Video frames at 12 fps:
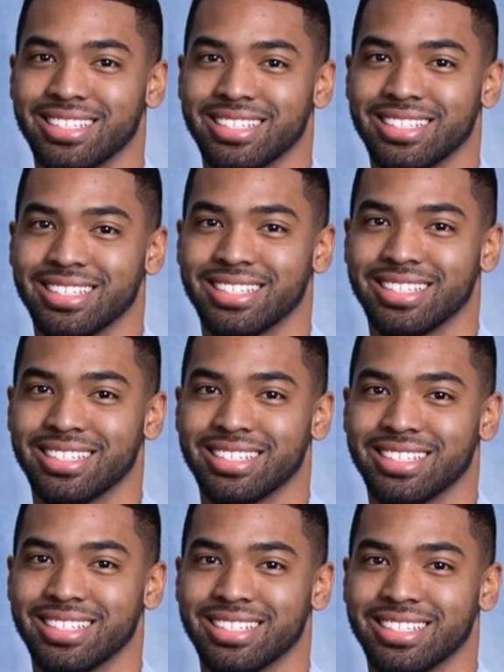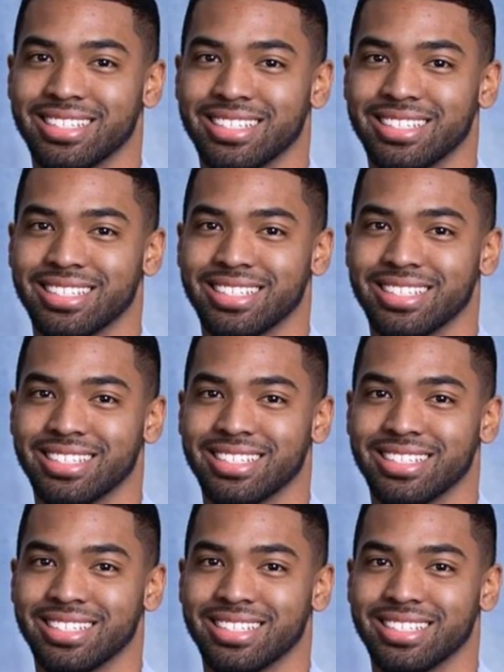
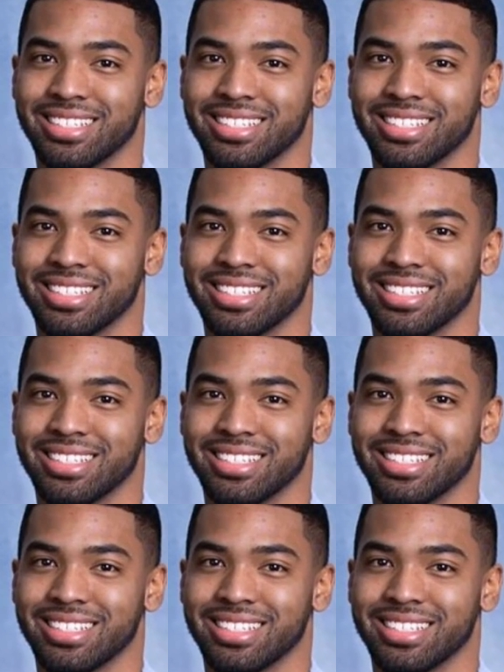Nothing is said.